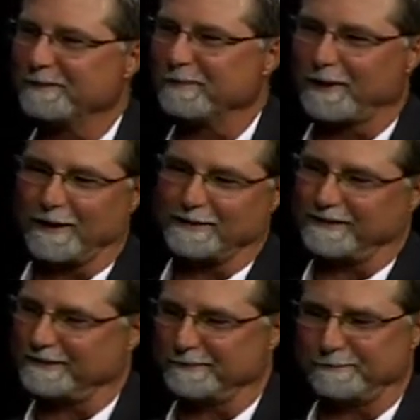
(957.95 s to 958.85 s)
because
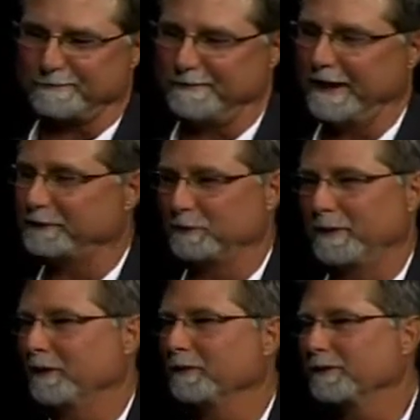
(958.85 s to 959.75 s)
it's
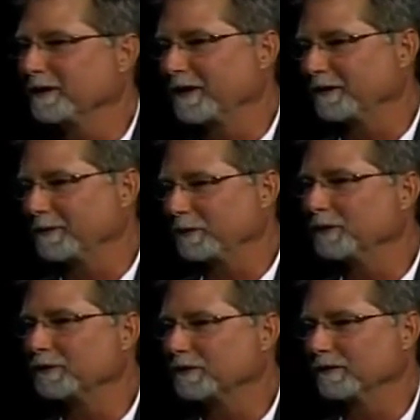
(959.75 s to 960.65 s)
detrimental to the roof's